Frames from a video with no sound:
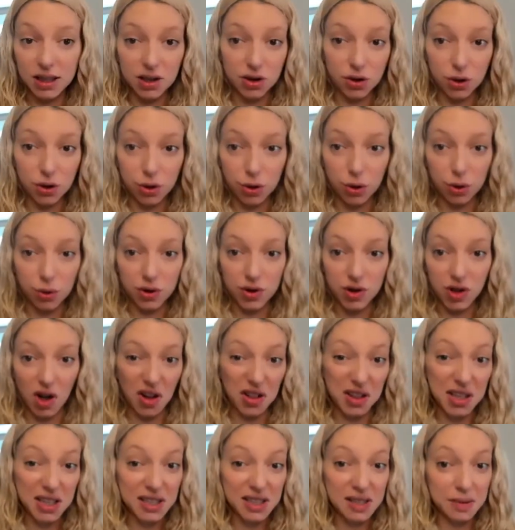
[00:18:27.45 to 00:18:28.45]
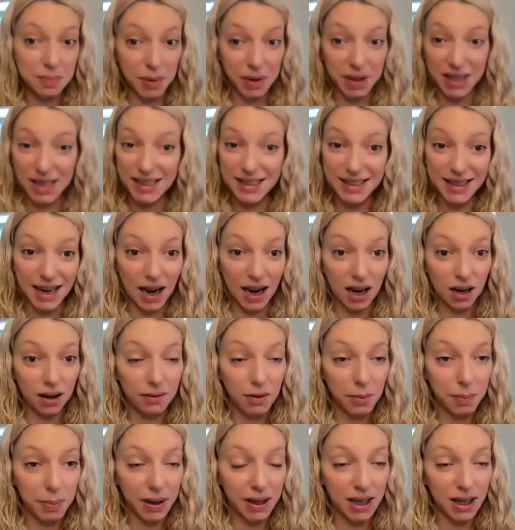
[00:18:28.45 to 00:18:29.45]
to introduce solids, but he's kind
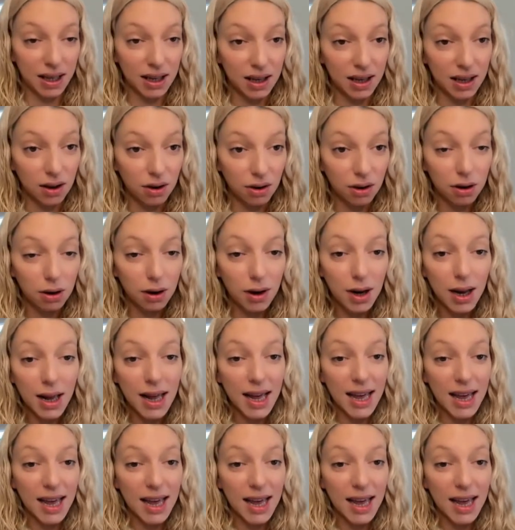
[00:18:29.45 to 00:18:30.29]
of a picky eater.